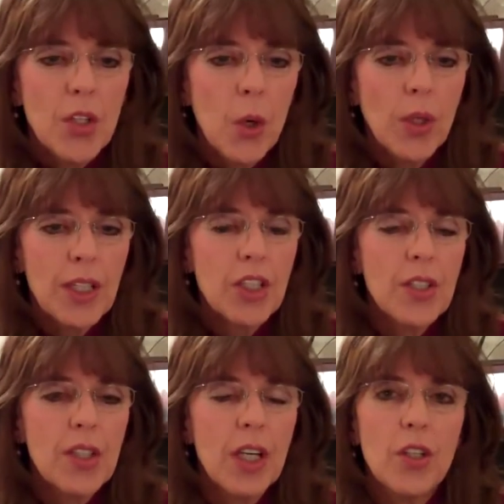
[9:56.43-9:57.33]
So let's
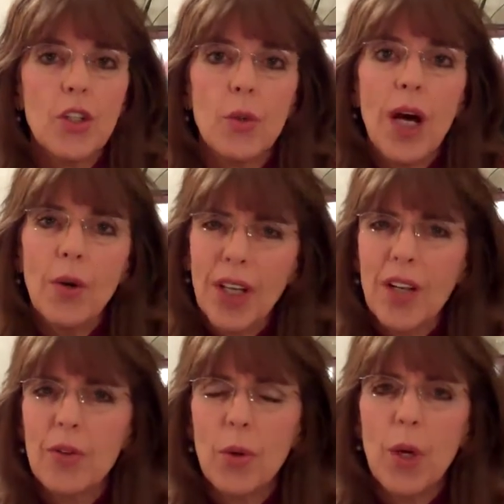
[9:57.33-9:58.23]
just get into how could
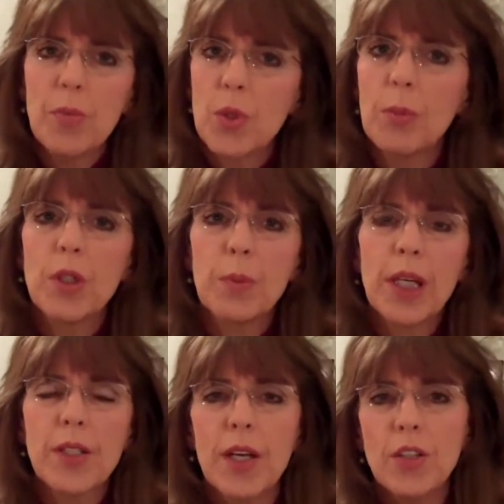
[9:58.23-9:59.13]
I throw up so much,
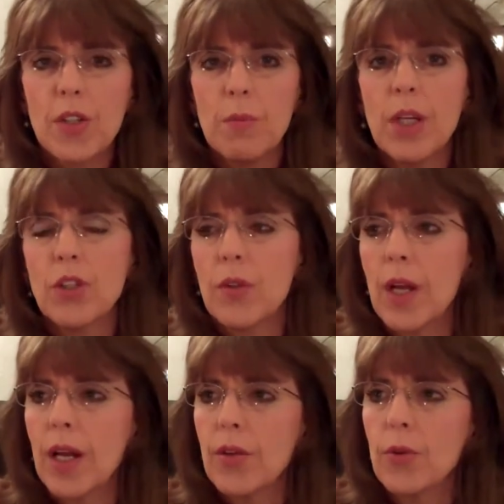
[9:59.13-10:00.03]
because I just mentioned
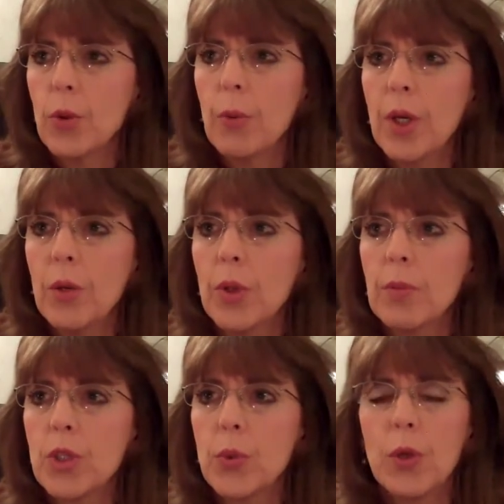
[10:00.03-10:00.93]
that I threw up anywhere
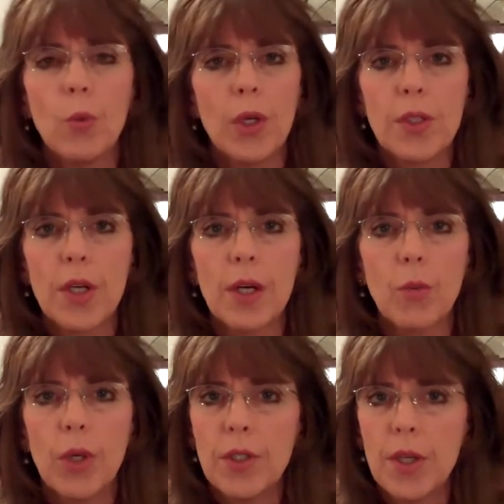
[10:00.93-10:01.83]
between one
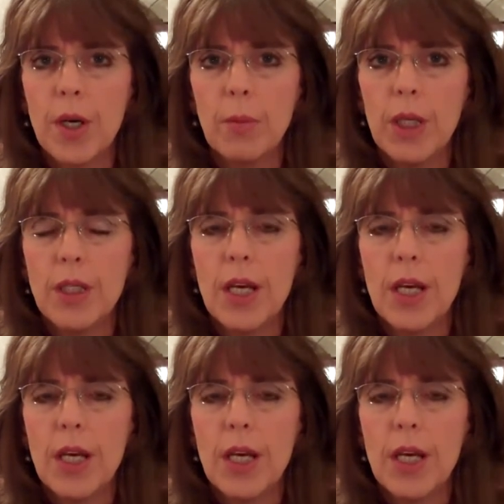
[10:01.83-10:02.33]
time in a